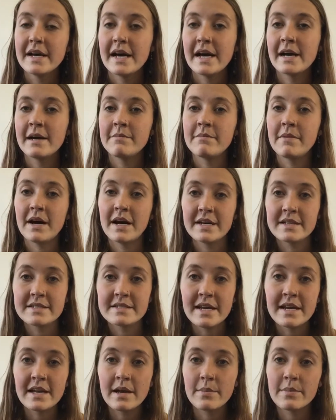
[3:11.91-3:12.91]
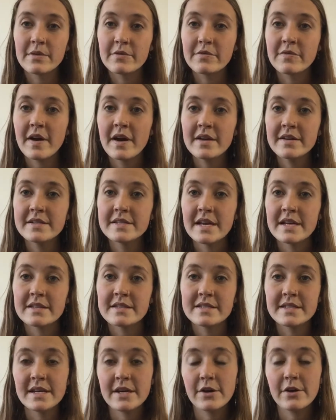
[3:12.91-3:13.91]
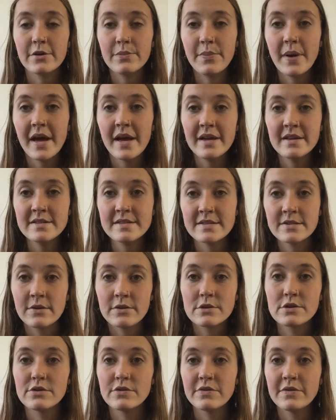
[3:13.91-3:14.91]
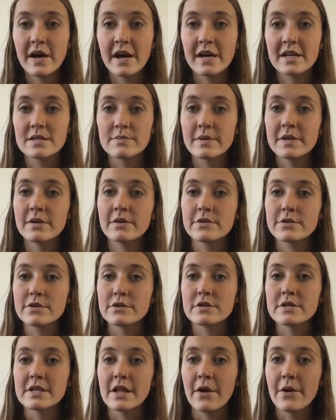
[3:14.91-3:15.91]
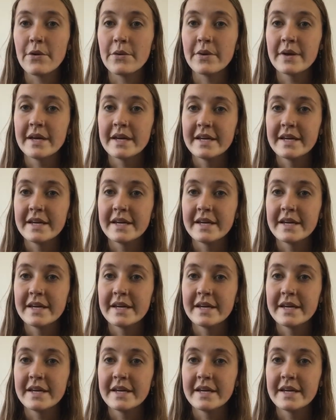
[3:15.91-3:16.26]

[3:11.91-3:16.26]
I stayed up the front and set a good pace, not too fast but not too slow.